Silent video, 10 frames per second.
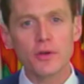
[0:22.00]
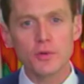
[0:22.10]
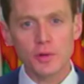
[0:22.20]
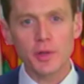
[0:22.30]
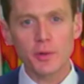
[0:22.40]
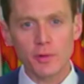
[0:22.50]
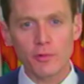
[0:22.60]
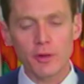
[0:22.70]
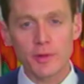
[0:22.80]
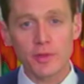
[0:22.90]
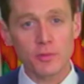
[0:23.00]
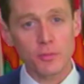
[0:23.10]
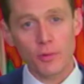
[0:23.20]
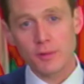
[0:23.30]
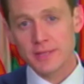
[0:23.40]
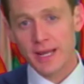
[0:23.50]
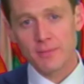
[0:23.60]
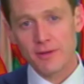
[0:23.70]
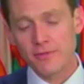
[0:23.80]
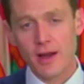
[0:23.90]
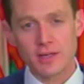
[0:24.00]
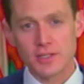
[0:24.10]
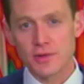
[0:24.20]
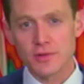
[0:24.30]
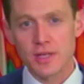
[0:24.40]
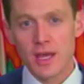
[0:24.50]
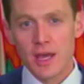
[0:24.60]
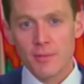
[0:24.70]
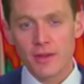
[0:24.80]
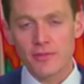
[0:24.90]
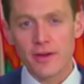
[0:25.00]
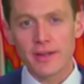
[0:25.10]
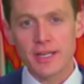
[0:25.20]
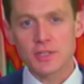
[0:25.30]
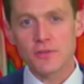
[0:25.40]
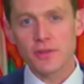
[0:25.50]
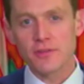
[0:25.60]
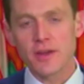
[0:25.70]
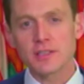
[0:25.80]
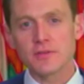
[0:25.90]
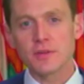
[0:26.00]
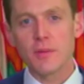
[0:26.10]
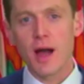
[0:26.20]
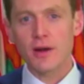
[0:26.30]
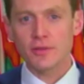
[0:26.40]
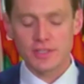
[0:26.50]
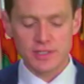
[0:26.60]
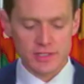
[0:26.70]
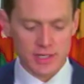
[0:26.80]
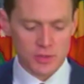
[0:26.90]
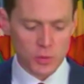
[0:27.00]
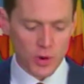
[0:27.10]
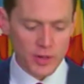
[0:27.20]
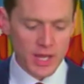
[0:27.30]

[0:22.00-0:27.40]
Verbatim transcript: Iran nuclear agreement. The report obtained by Fox News by the Foundation for the Defense of Democracy says,